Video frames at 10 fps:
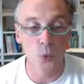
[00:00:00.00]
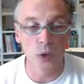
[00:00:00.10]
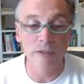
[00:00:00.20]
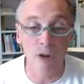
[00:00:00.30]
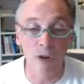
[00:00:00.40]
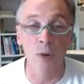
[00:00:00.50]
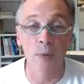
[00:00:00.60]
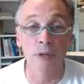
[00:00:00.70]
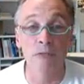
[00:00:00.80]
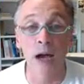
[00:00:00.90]

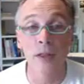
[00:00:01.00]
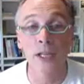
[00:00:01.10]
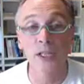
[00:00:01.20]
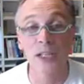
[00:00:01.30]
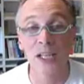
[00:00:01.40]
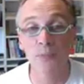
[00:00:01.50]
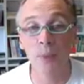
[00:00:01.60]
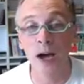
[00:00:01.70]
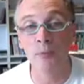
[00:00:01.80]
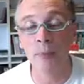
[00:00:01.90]
environment rather, that's
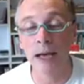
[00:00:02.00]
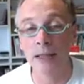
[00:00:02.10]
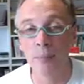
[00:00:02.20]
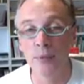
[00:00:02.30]
part of MATLAB.